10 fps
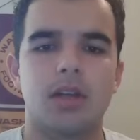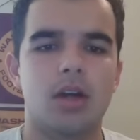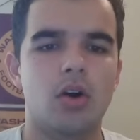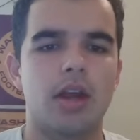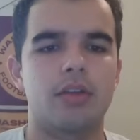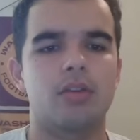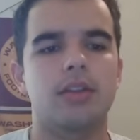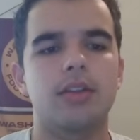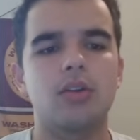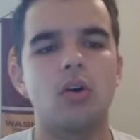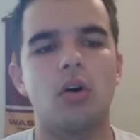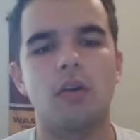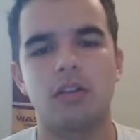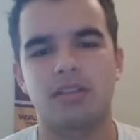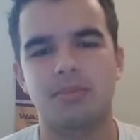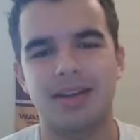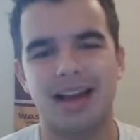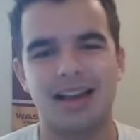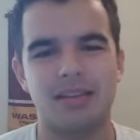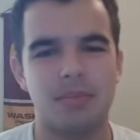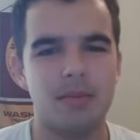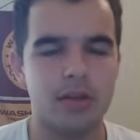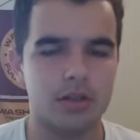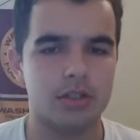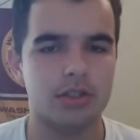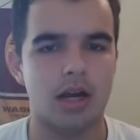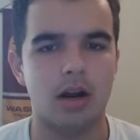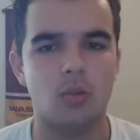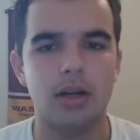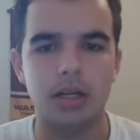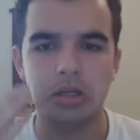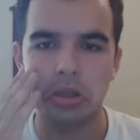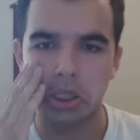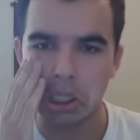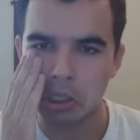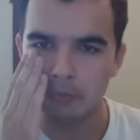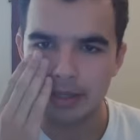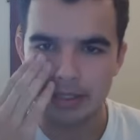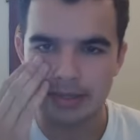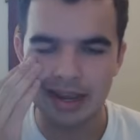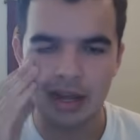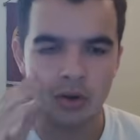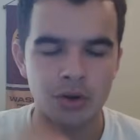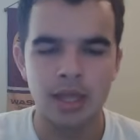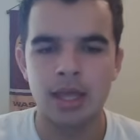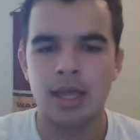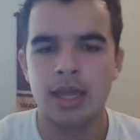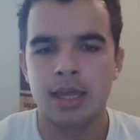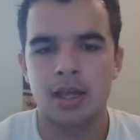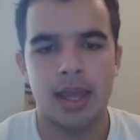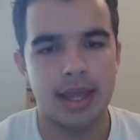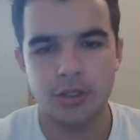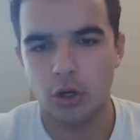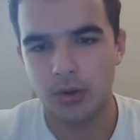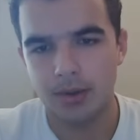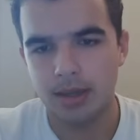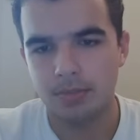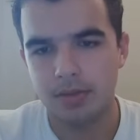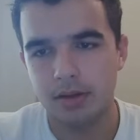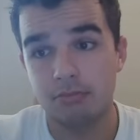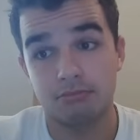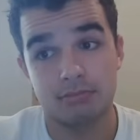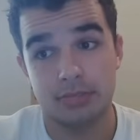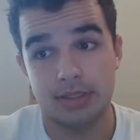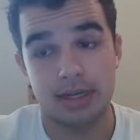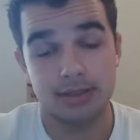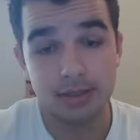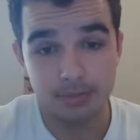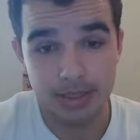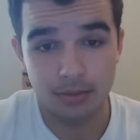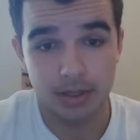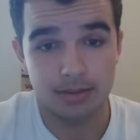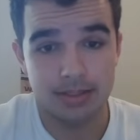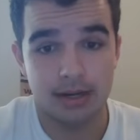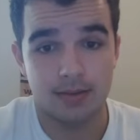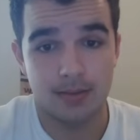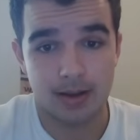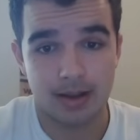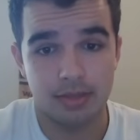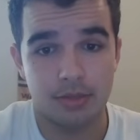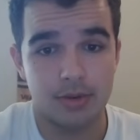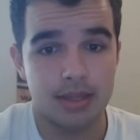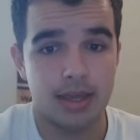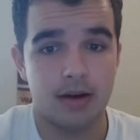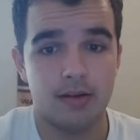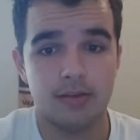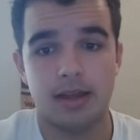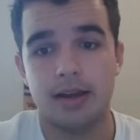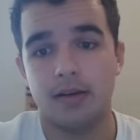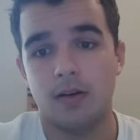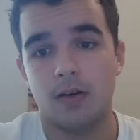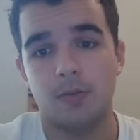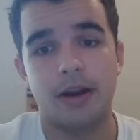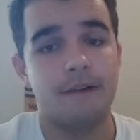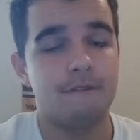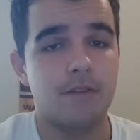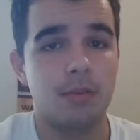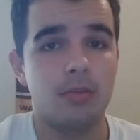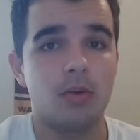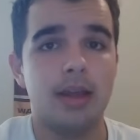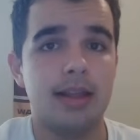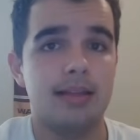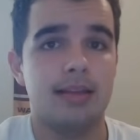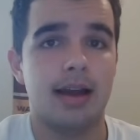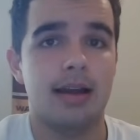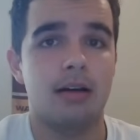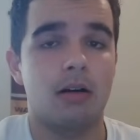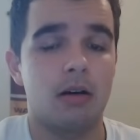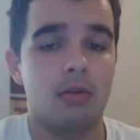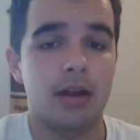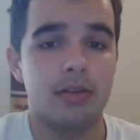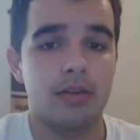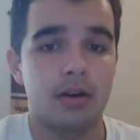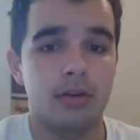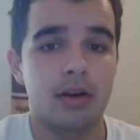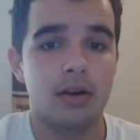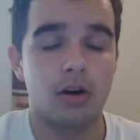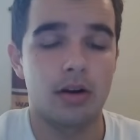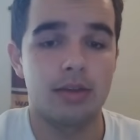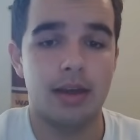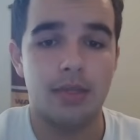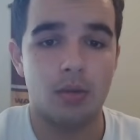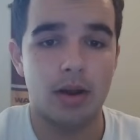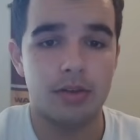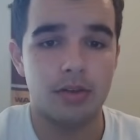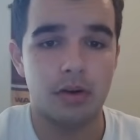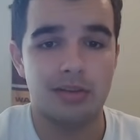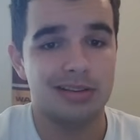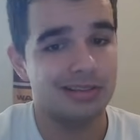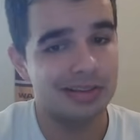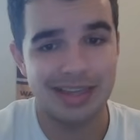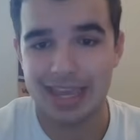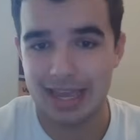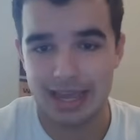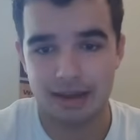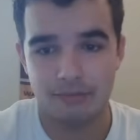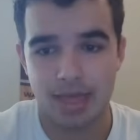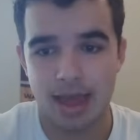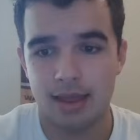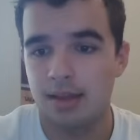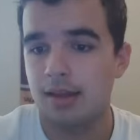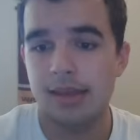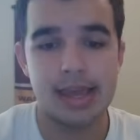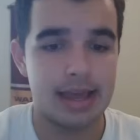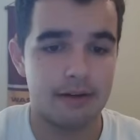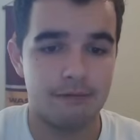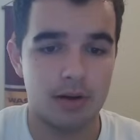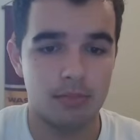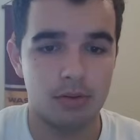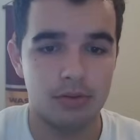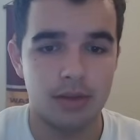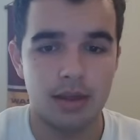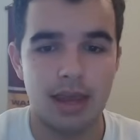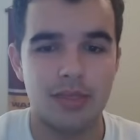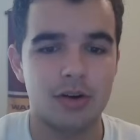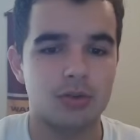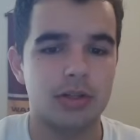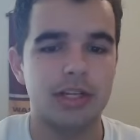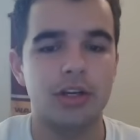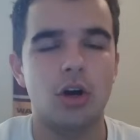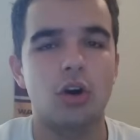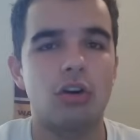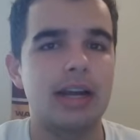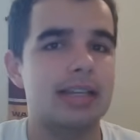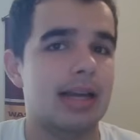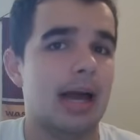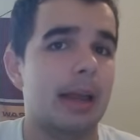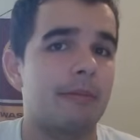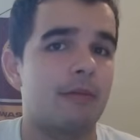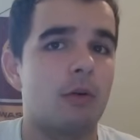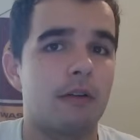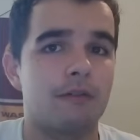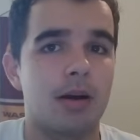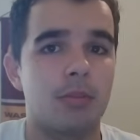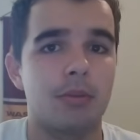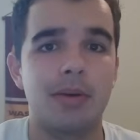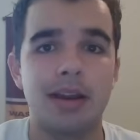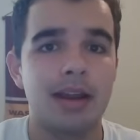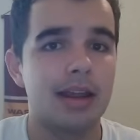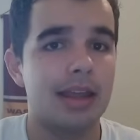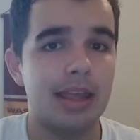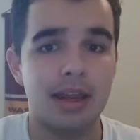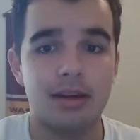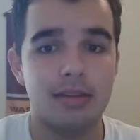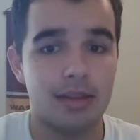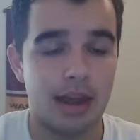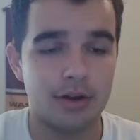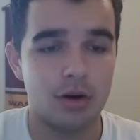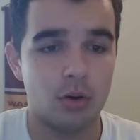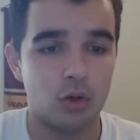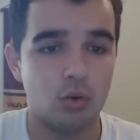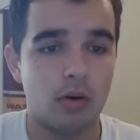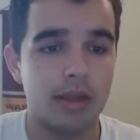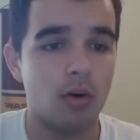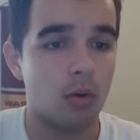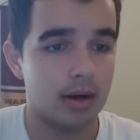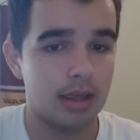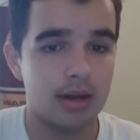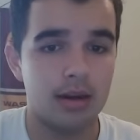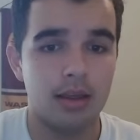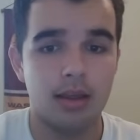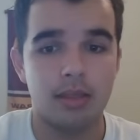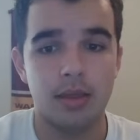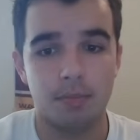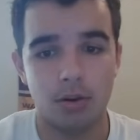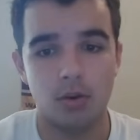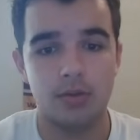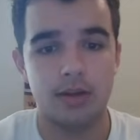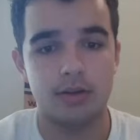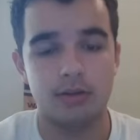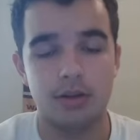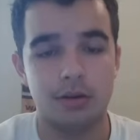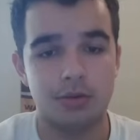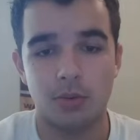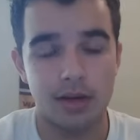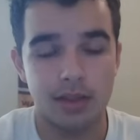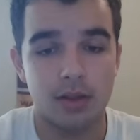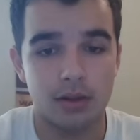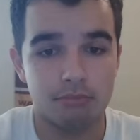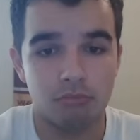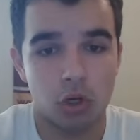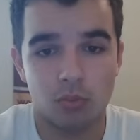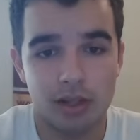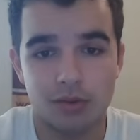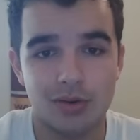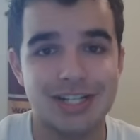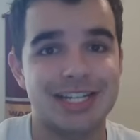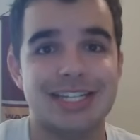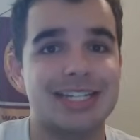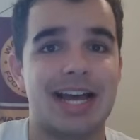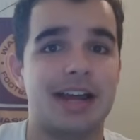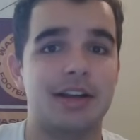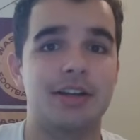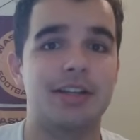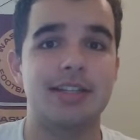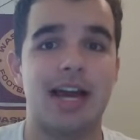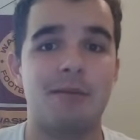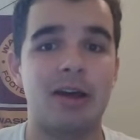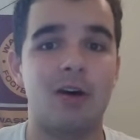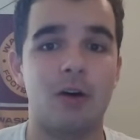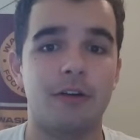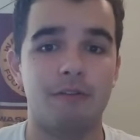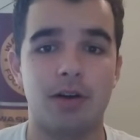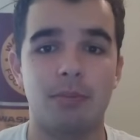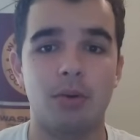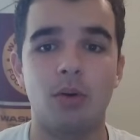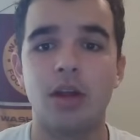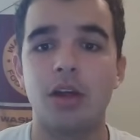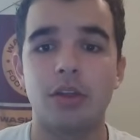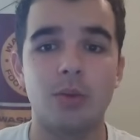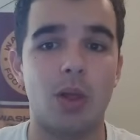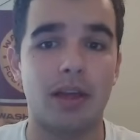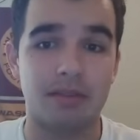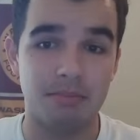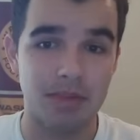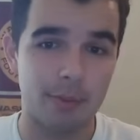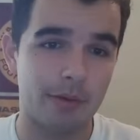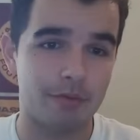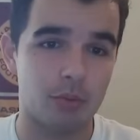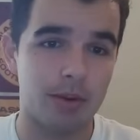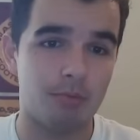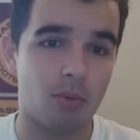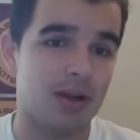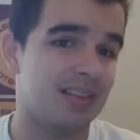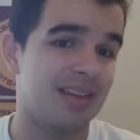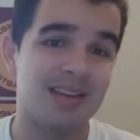okay so let's go over some guys that maybe their stock went a little bit down antonio gibson not a little bit it went down a lot three carries nine yards but a fumble inside our red zone or inside the red zone so can't have that can't have fumbles, and there's really no great time for a fumble, but inside your own 20 or in the opposing, you know, 20 in the, you know, red zone is just not a good time at all to fumble. You lost a minimum of 3 points,